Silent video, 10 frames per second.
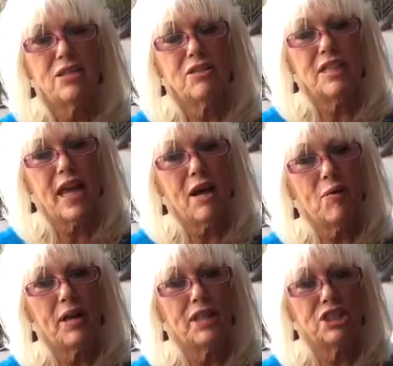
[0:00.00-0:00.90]
So today
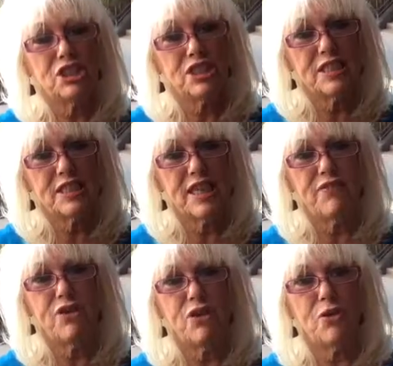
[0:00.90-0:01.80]
I wanted to just
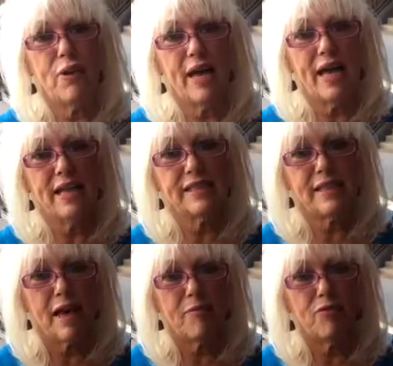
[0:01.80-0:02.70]
give you a
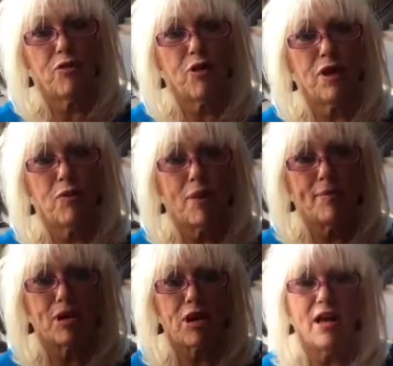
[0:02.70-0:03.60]
heads up for a
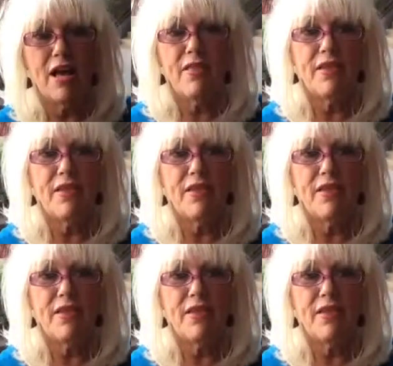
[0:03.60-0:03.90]
webinar